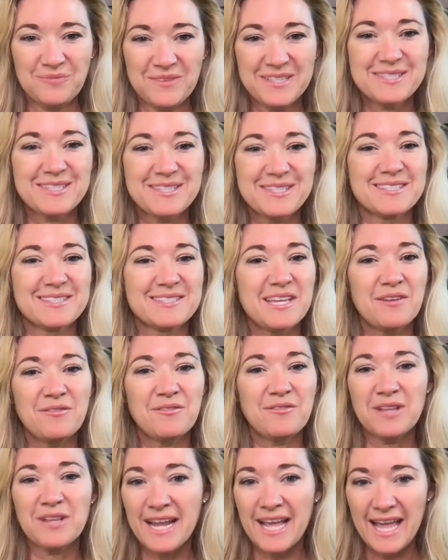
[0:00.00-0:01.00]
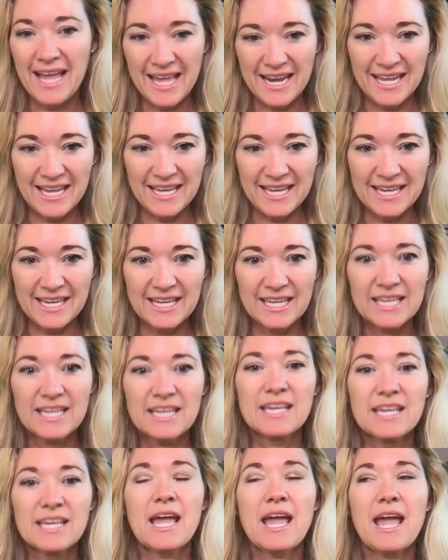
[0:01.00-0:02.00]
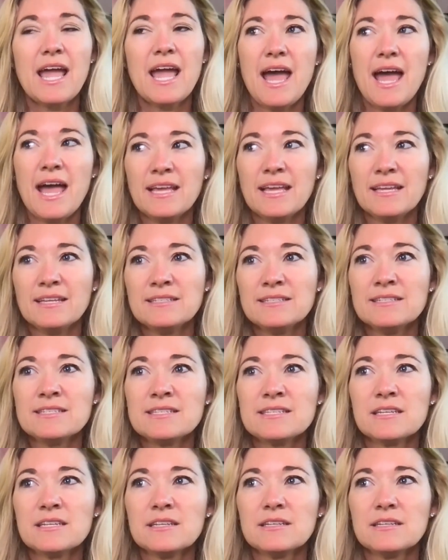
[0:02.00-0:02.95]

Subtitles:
It's going to save a lot of headache. And